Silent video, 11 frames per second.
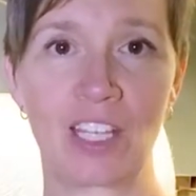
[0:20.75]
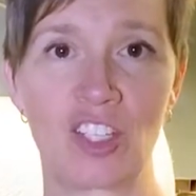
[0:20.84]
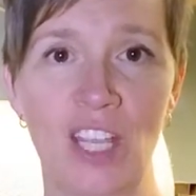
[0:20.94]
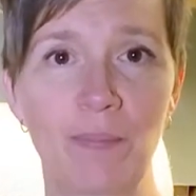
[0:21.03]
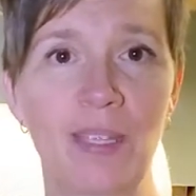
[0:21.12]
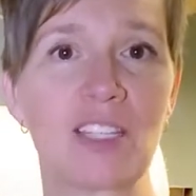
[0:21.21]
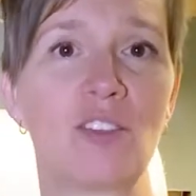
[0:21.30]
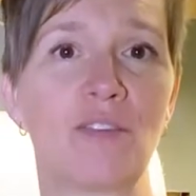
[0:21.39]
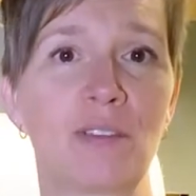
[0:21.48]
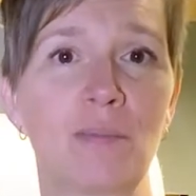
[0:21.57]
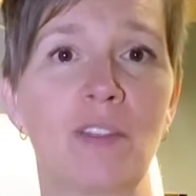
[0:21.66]
Each part
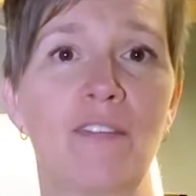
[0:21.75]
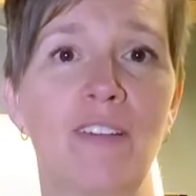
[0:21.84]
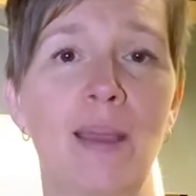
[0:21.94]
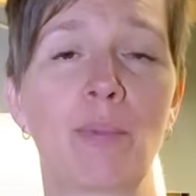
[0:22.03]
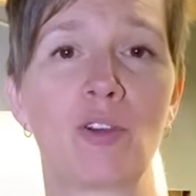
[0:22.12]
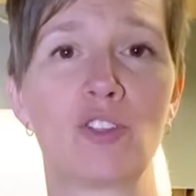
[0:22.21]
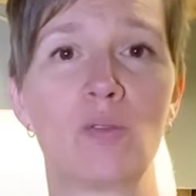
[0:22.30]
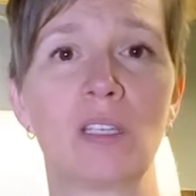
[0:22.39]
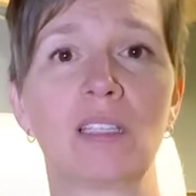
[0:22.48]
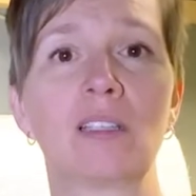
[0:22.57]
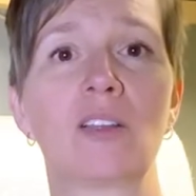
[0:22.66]
of fiberglass
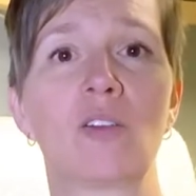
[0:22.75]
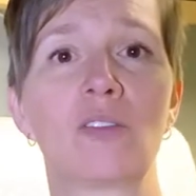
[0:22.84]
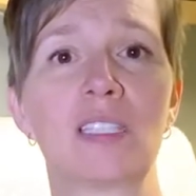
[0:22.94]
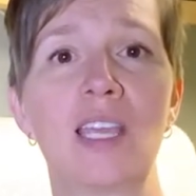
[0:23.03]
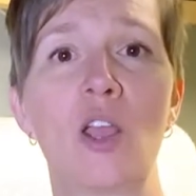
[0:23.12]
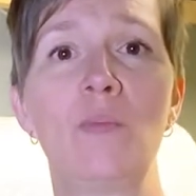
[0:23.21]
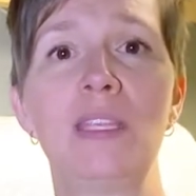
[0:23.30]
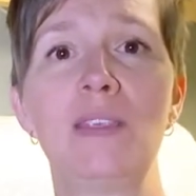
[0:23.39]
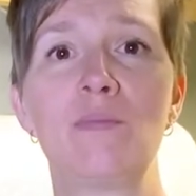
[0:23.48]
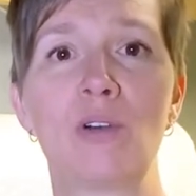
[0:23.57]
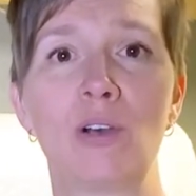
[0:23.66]
made contains a
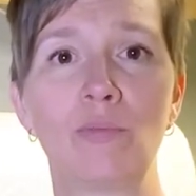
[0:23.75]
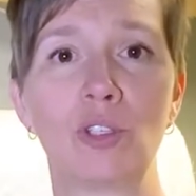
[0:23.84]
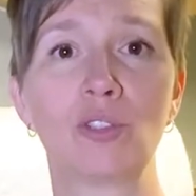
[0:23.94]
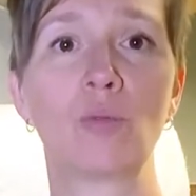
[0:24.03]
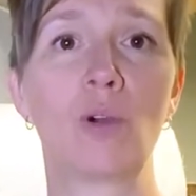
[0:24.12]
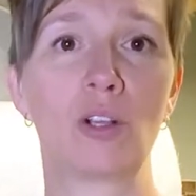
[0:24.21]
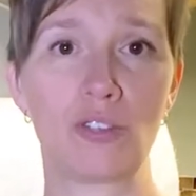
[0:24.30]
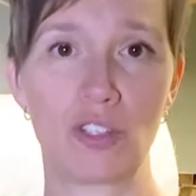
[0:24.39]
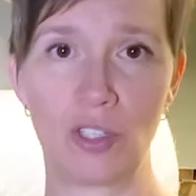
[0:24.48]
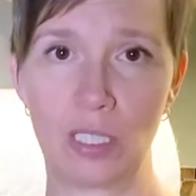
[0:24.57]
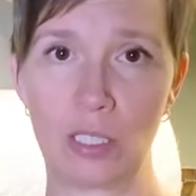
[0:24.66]
minimum of 3
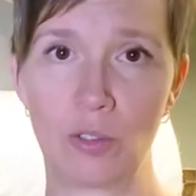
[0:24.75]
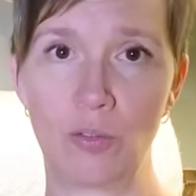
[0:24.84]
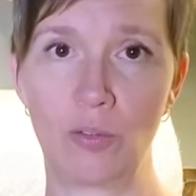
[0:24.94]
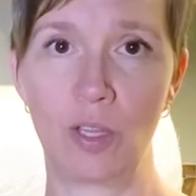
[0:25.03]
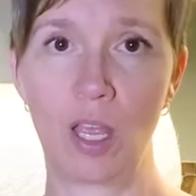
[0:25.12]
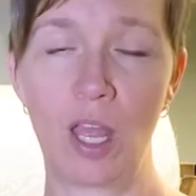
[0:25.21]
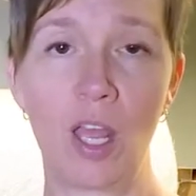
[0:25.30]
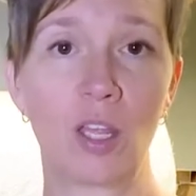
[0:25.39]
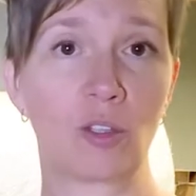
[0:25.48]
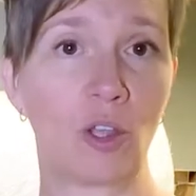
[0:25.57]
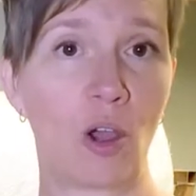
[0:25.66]
layers of fabric.
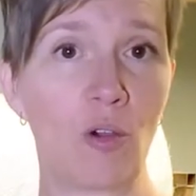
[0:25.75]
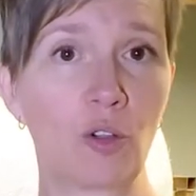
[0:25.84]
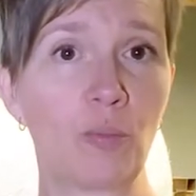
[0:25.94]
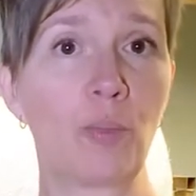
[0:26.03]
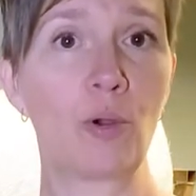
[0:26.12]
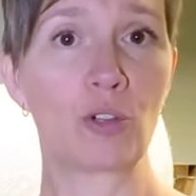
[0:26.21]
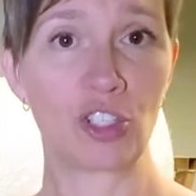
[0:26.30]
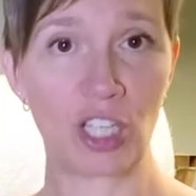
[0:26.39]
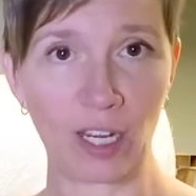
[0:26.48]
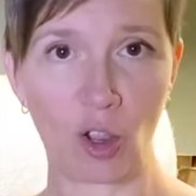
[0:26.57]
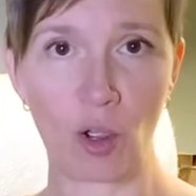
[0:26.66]
In that
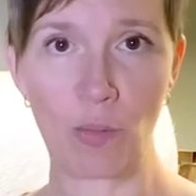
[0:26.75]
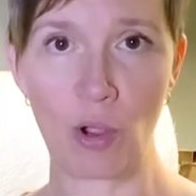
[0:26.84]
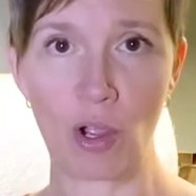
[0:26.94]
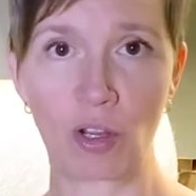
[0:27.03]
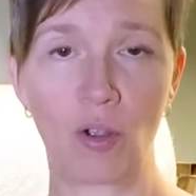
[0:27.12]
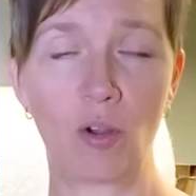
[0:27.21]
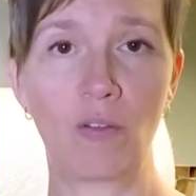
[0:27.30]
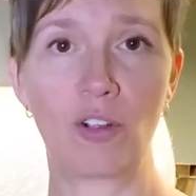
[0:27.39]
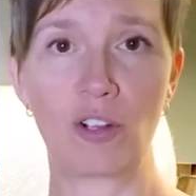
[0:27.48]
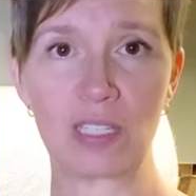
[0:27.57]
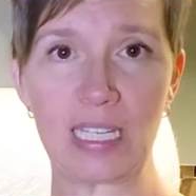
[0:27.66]
case, for each trailer
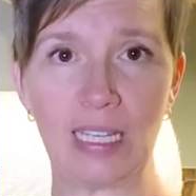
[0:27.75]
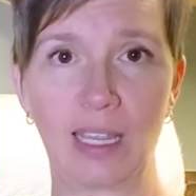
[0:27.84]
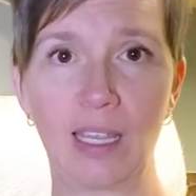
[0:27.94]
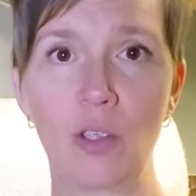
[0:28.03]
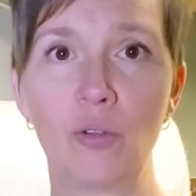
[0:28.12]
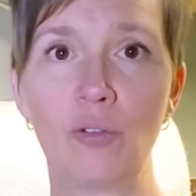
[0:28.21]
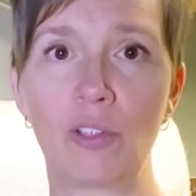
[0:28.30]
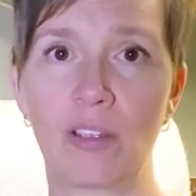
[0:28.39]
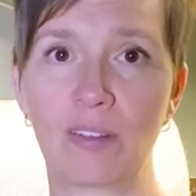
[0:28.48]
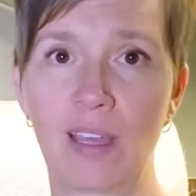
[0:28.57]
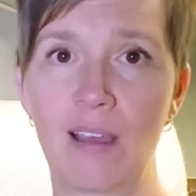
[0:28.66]
it will take 1
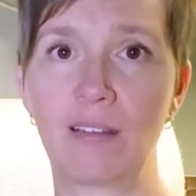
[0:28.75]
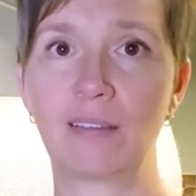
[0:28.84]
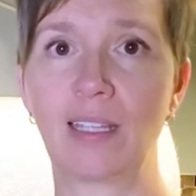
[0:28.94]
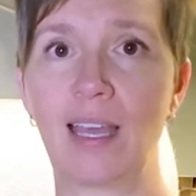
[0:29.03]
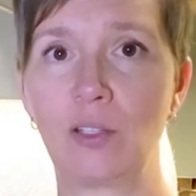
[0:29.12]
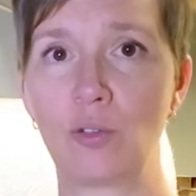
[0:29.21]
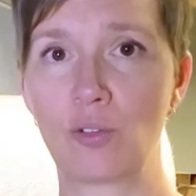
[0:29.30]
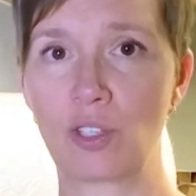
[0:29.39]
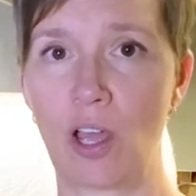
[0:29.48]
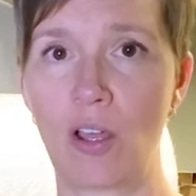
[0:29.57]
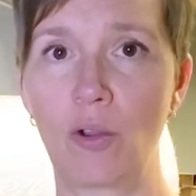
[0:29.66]
hour 30
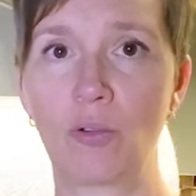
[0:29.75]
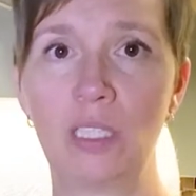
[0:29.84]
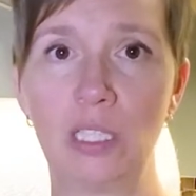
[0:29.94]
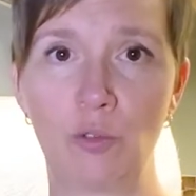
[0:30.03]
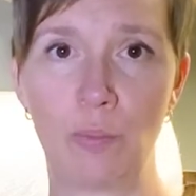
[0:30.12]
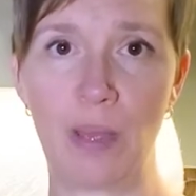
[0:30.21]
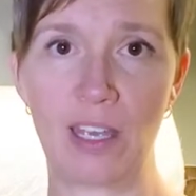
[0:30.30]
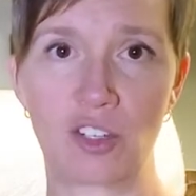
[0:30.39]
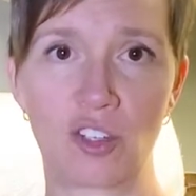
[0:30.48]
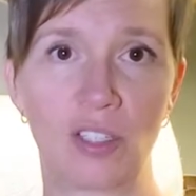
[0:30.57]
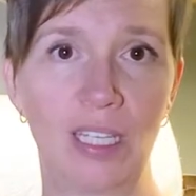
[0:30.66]
minutes to 2 hours
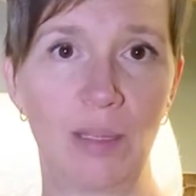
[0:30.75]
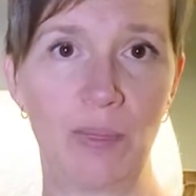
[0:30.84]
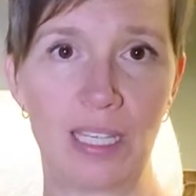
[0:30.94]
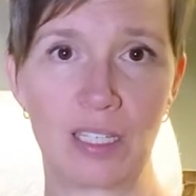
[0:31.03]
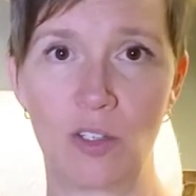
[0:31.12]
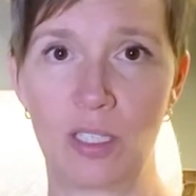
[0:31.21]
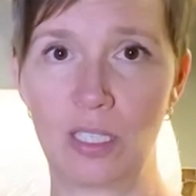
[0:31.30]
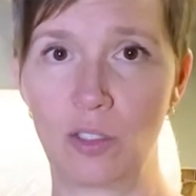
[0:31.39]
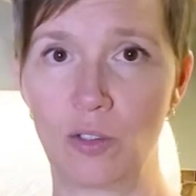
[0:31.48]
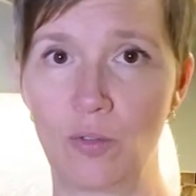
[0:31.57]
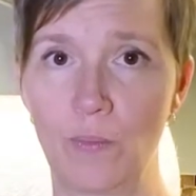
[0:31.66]
cutting the pieces of
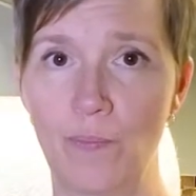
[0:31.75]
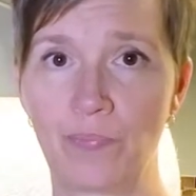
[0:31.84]
fabric.